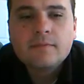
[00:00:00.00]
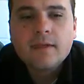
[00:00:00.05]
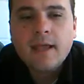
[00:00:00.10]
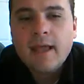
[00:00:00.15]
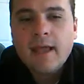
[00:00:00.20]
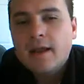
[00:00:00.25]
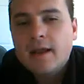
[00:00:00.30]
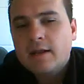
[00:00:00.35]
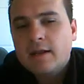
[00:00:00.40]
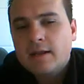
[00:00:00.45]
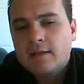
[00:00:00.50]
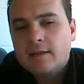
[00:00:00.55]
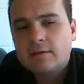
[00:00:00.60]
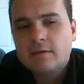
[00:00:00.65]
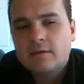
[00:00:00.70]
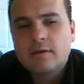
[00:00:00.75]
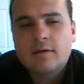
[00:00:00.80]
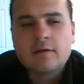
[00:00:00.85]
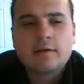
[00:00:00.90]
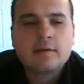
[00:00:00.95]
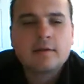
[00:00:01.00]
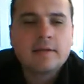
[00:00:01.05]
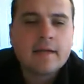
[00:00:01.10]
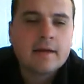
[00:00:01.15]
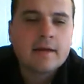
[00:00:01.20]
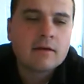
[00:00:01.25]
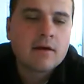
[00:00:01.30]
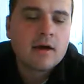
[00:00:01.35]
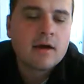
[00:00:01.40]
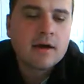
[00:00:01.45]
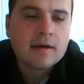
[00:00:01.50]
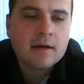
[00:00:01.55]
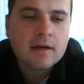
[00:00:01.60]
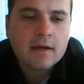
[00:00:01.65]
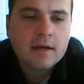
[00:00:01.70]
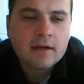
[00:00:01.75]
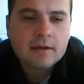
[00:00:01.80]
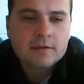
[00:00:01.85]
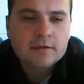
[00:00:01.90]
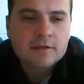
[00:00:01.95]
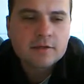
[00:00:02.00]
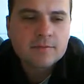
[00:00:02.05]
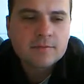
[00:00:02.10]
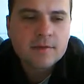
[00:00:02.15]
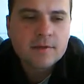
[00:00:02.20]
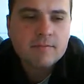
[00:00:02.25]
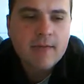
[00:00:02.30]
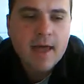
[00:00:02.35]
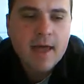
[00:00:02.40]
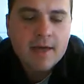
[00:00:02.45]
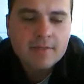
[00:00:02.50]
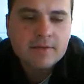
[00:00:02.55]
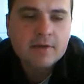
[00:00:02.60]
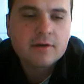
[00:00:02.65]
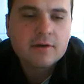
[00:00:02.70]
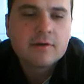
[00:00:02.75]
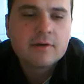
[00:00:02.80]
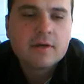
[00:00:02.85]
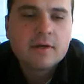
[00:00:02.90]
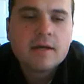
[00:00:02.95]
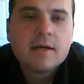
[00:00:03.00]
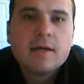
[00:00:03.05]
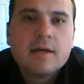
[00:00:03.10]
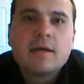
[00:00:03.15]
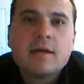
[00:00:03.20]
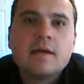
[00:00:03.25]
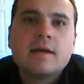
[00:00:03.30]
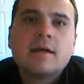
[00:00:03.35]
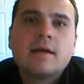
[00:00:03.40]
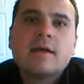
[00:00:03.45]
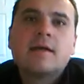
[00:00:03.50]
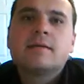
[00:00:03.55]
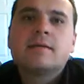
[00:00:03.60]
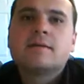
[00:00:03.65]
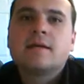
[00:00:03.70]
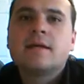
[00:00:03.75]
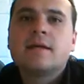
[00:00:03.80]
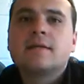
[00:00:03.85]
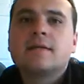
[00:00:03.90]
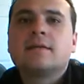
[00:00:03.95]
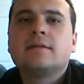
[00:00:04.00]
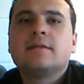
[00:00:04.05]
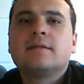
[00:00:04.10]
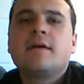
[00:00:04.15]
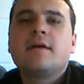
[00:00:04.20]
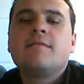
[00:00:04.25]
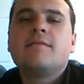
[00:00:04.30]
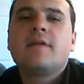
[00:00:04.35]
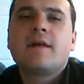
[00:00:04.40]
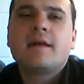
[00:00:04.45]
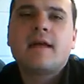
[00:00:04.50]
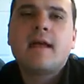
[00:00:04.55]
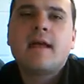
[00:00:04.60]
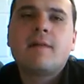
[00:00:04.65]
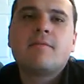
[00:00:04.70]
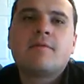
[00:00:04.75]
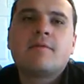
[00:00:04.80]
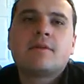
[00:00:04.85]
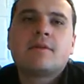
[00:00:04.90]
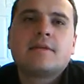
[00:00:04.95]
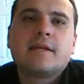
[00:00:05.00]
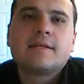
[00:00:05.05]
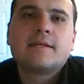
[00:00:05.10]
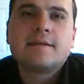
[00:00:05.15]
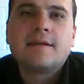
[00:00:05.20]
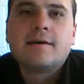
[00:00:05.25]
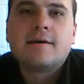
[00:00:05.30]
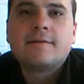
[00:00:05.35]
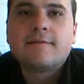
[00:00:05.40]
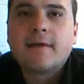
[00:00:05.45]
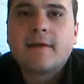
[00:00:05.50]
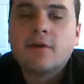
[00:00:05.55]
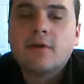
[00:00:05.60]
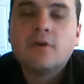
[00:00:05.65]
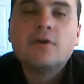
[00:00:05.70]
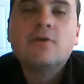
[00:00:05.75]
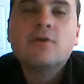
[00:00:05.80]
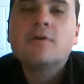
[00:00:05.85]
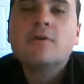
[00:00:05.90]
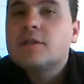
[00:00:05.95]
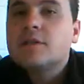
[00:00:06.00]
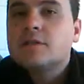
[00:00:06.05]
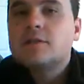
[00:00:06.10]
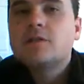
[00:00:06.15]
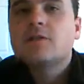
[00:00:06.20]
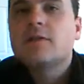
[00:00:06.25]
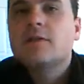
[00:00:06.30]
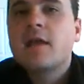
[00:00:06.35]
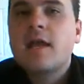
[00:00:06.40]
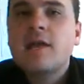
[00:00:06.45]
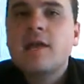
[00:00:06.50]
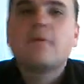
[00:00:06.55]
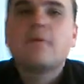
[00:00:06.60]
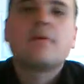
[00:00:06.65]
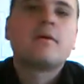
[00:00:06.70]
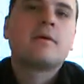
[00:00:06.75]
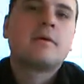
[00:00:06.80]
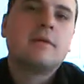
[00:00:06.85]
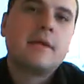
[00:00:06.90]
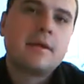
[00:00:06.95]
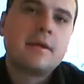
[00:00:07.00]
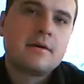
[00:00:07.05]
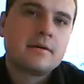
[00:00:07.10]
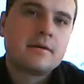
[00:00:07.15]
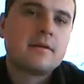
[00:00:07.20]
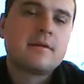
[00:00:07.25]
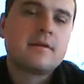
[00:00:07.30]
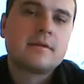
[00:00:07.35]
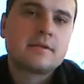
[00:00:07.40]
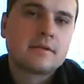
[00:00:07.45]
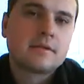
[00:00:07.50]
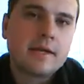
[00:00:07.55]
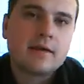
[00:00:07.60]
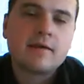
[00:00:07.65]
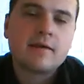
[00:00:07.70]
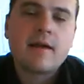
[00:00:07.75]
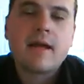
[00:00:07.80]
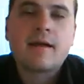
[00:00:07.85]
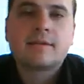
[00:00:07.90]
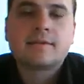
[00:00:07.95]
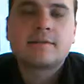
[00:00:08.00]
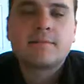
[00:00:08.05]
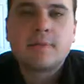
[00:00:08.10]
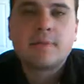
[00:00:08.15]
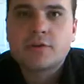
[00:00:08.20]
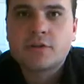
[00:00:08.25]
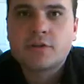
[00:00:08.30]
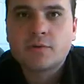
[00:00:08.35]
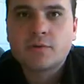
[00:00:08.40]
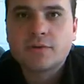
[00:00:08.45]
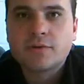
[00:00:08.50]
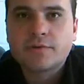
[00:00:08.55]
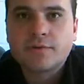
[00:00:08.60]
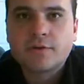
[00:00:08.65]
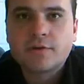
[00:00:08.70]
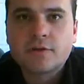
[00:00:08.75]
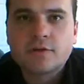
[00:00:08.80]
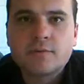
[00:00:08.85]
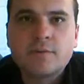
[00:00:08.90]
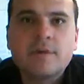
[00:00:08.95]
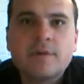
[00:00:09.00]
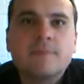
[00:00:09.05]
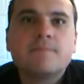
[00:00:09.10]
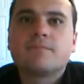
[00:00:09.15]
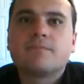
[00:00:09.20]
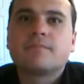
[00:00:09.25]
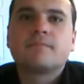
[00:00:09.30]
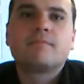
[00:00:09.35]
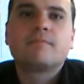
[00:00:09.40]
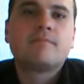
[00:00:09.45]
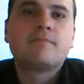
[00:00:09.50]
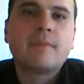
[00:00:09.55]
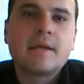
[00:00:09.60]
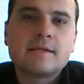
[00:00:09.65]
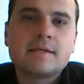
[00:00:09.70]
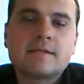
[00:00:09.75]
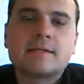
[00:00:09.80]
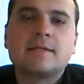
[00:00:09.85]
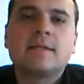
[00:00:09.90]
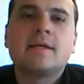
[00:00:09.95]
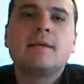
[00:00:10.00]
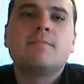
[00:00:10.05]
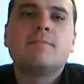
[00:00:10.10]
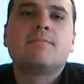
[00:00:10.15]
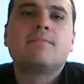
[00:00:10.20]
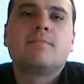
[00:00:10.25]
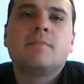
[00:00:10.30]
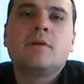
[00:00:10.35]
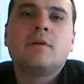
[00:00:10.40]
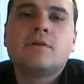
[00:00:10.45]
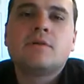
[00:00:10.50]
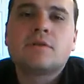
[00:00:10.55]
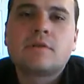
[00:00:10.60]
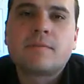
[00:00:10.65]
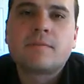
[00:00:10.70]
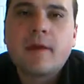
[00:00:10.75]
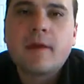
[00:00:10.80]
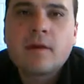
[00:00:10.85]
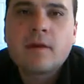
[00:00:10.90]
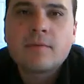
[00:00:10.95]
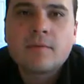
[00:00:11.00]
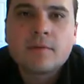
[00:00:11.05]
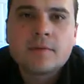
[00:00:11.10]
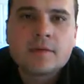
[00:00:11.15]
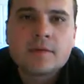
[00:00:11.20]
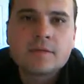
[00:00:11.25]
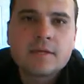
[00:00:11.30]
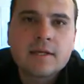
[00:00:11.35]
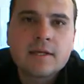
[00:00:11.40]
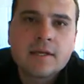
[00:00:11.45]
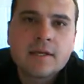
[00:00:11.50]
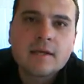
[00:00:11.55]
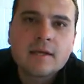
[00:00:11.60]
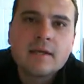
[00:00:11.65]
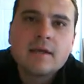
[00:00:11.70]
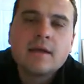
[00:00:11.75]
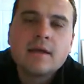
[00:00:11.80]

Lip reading: And later on, in Matthew, he's saying to love thy neighbor as thyself. And who is your neighbor? It's later asked, I'm not sure which verse, but basically he uses a parable to say that